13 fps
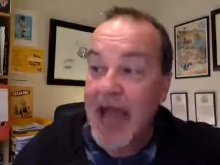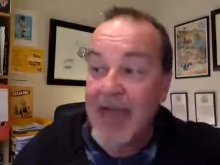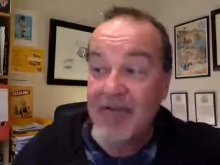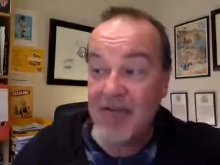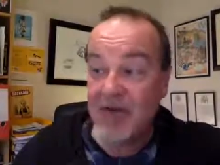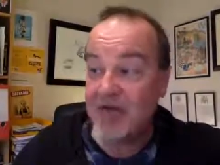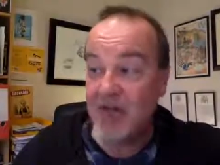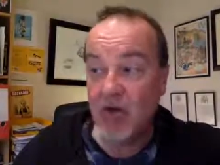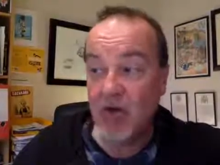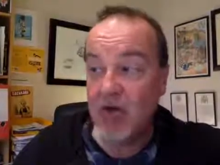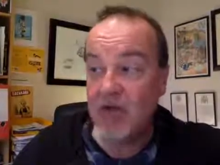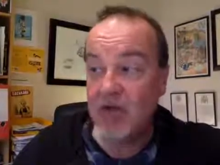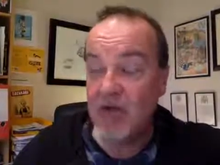I drifted
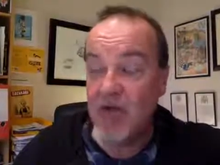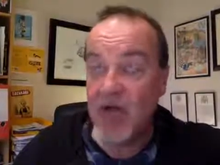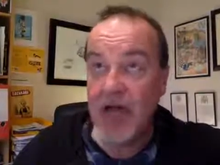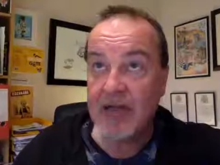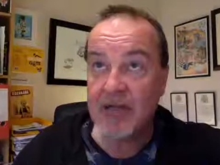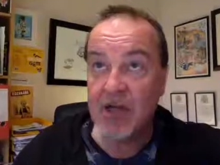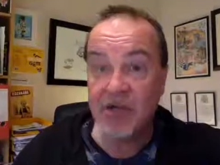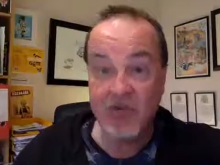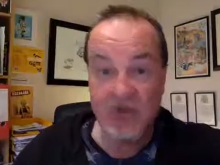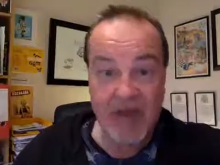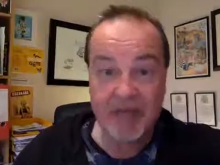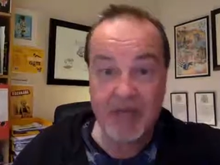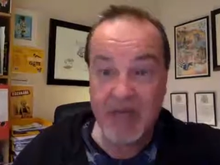off and
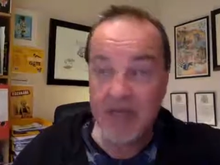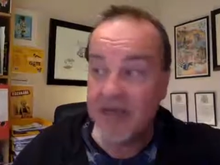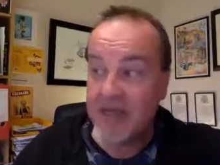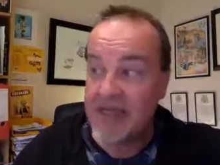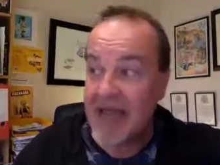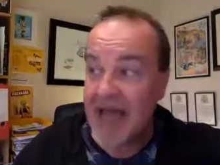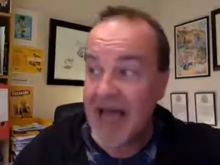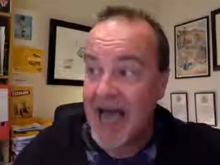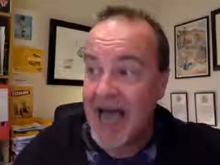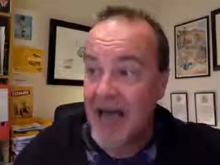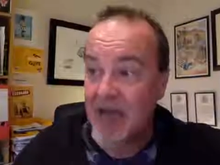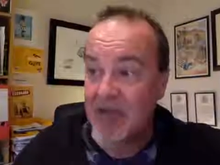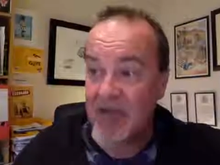dreamt that
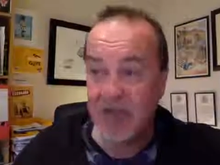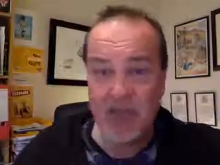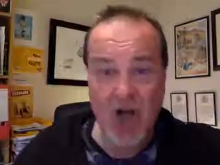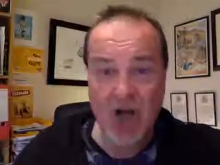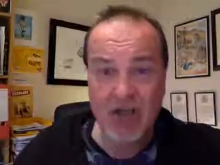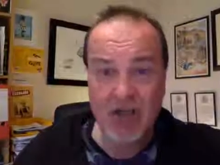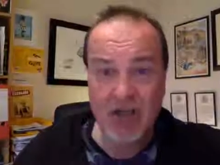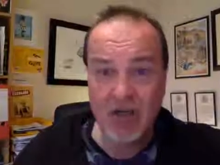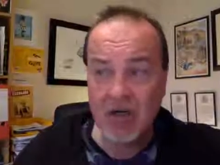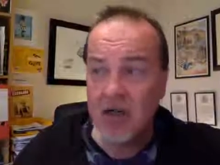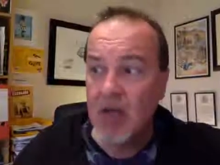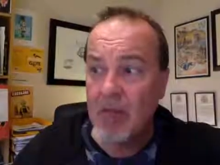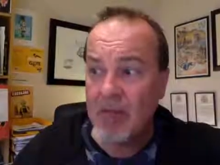I was the Doctor
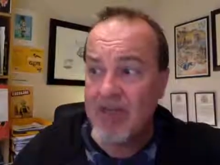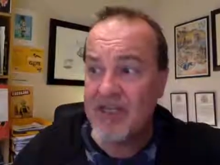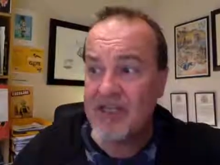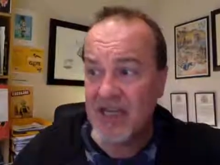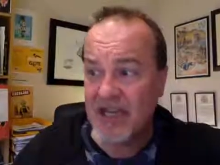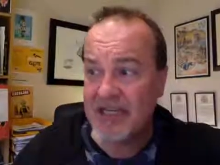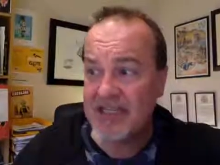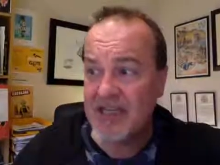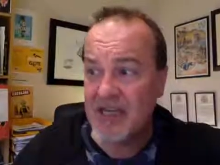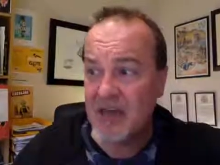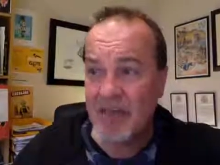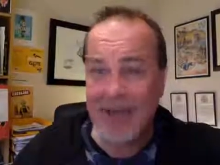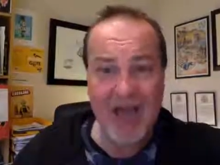being chased
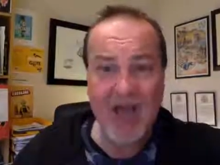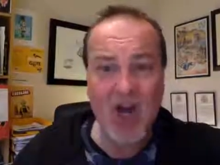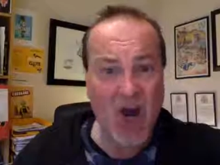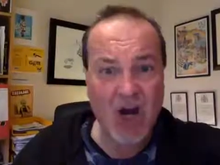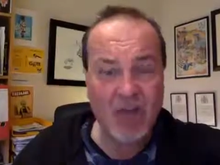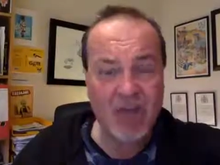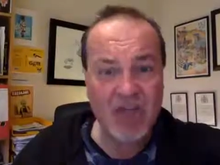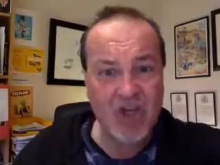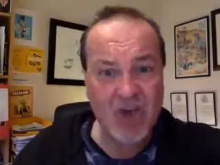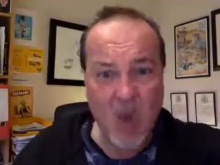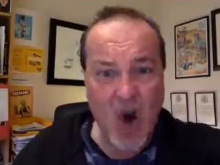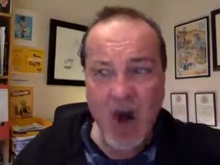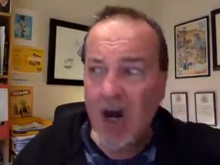by a caramel
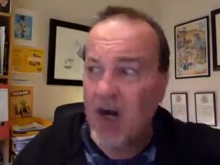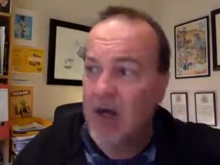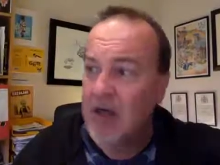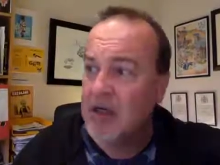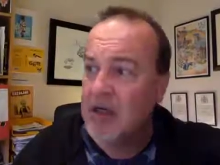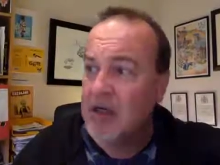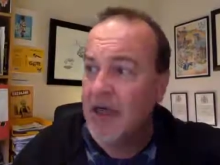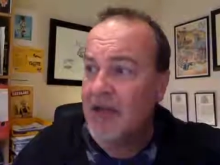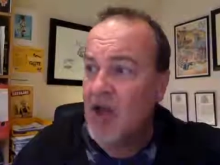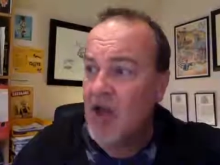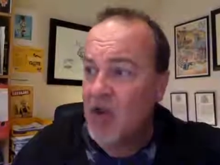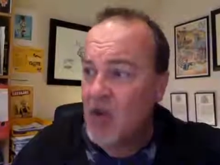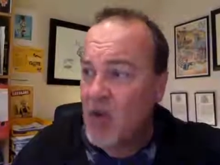square,
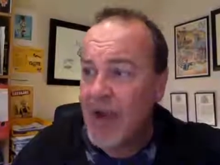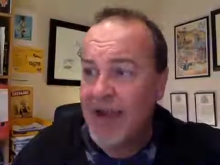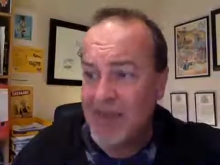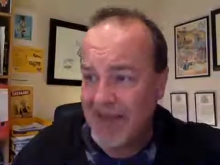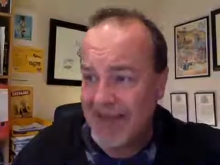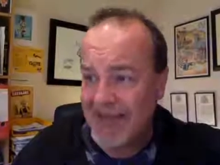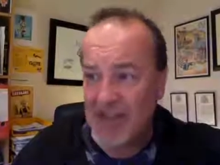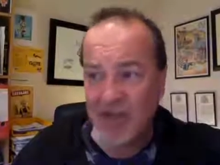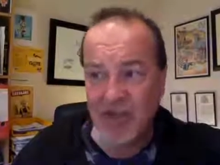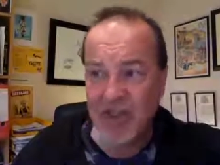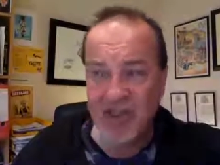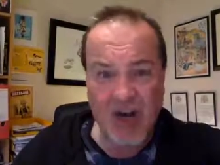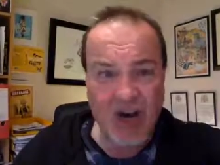and though I had made it to
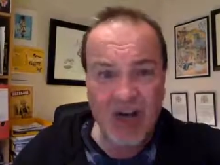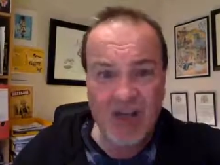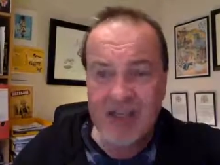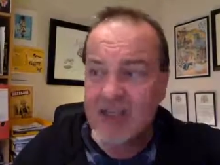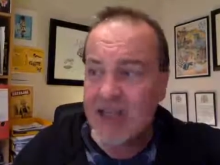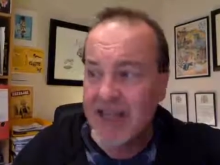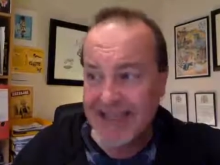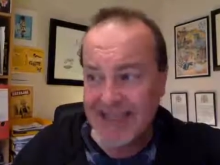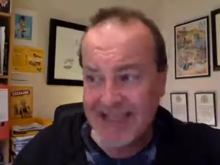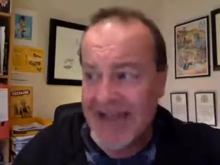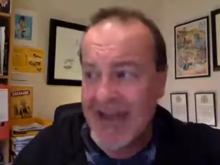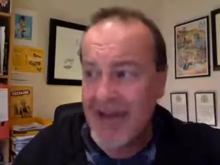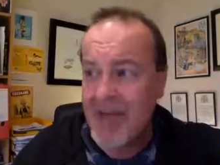the TARDIS in
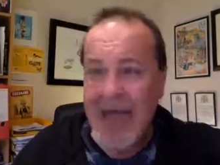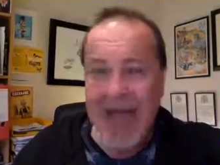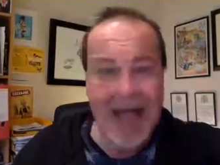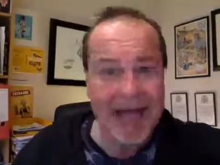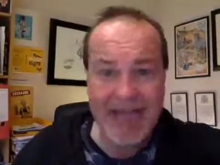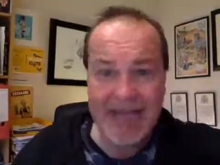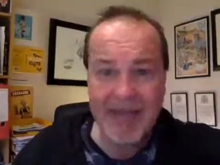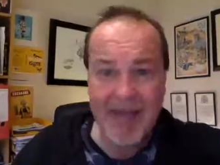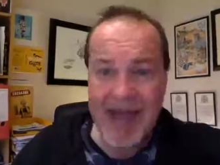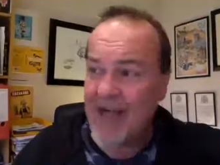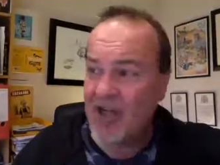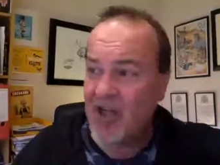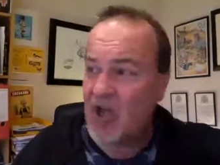time and hid
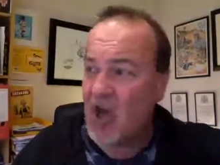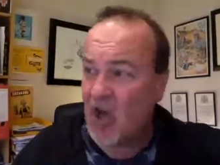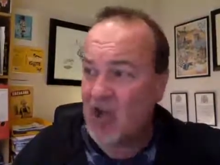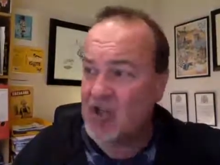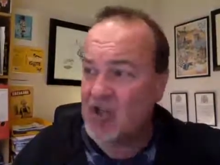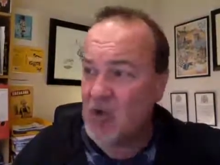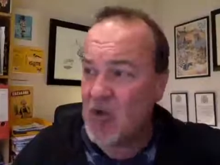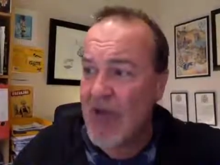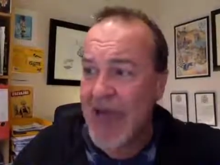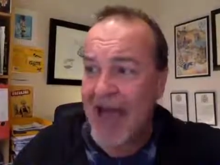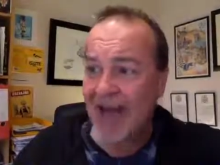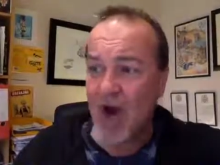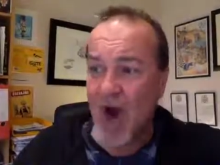behind the console,
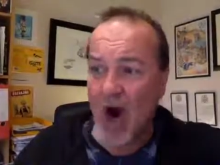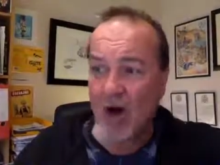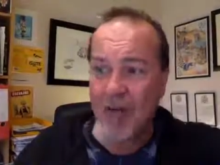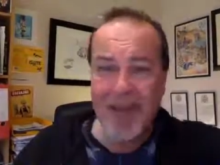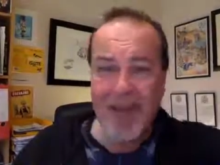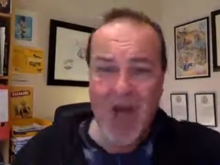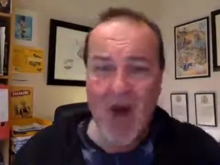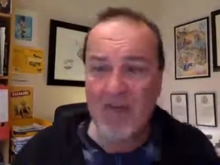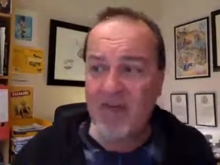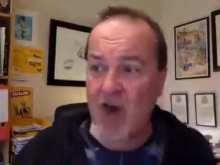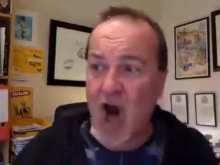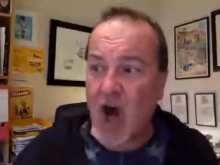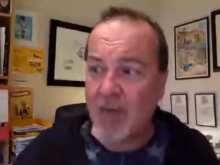an army
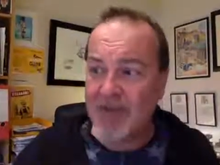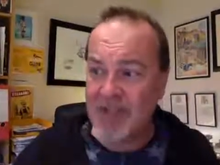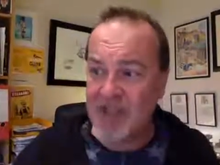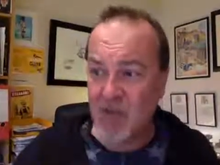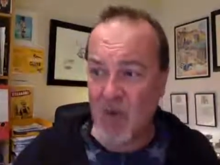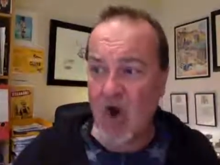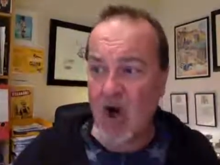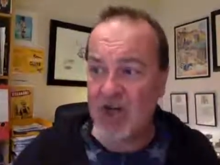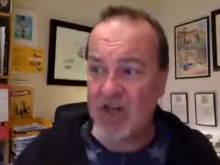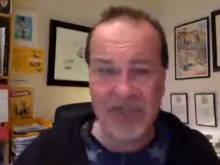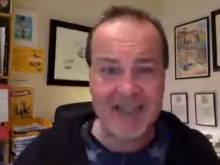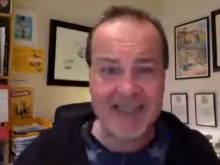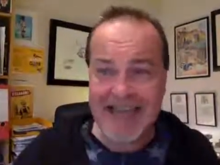of caramel
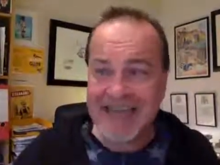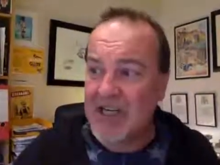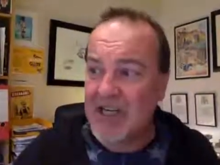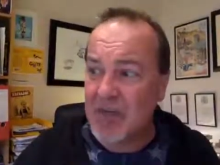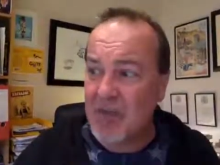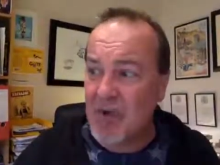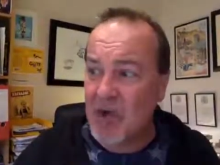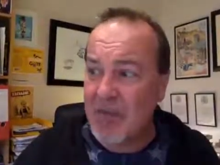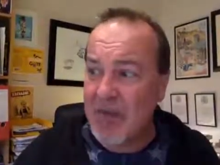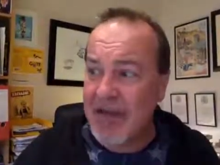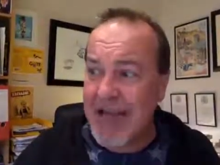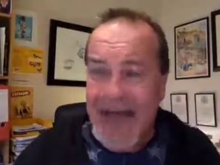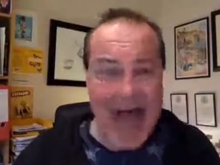squares descended upon
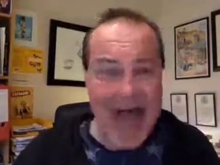me,